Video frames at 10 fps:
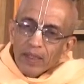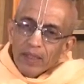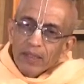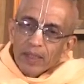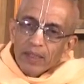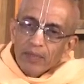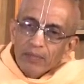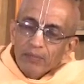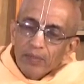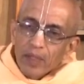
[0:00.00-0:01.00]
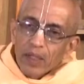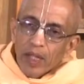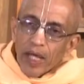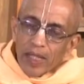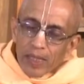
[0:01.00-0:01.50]
in the
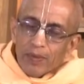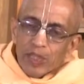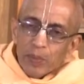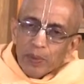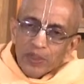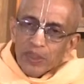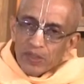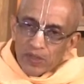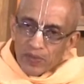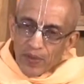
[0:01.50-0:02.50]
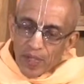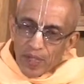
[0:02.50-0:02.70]
uh, animal species,